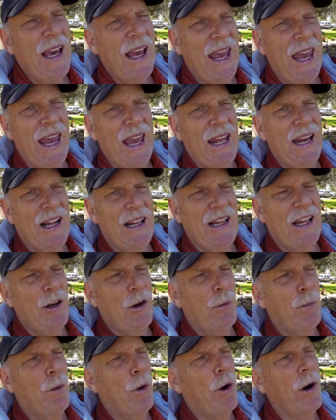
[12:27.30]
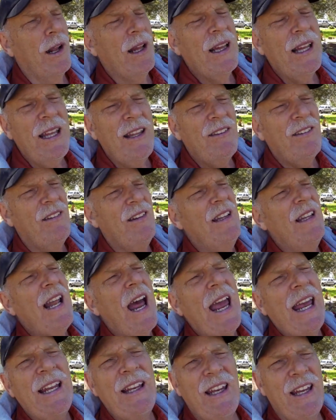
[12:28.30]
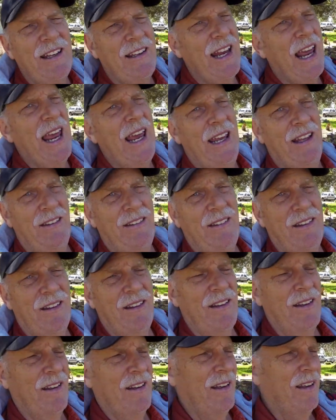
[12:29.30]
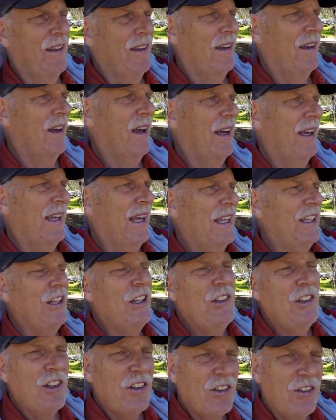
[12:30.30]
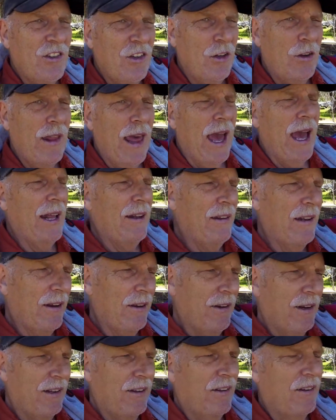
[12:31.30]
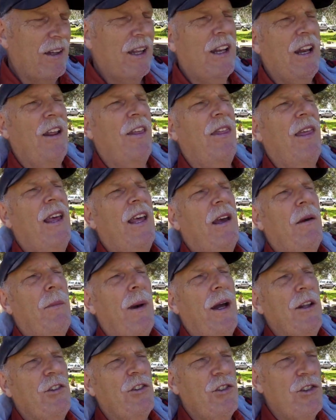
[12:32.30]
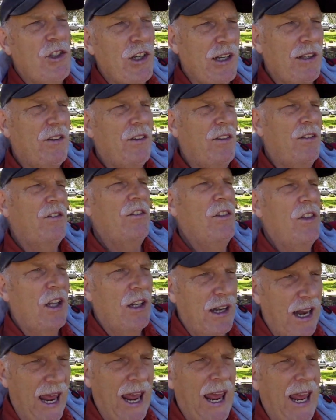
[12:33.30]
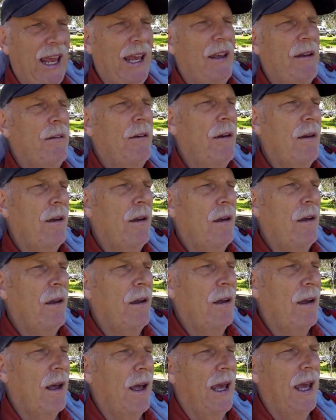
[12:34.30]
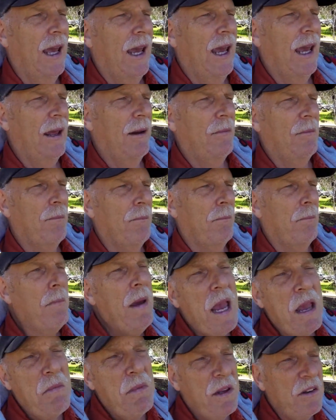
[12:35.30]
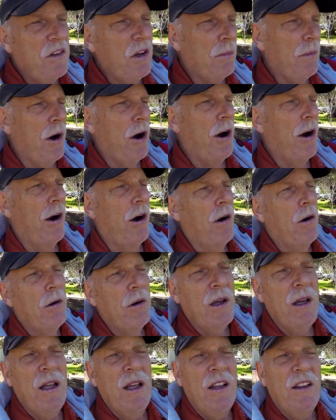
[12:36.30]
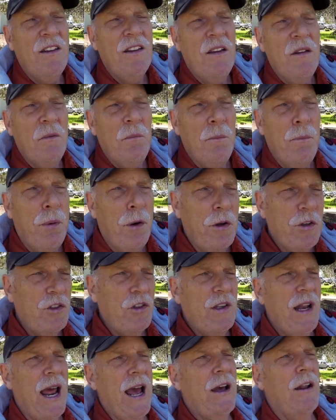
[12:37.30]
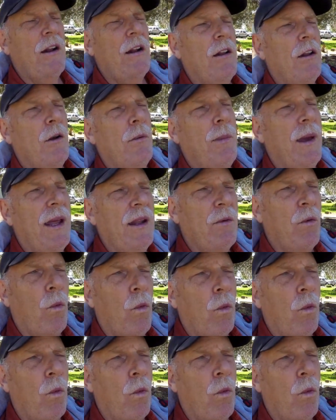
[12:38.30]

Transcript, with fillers: ahead a little more, at least 90 days. Can you just do that instead of thinking about just today and maybe tomorrow? Push it out a little bit.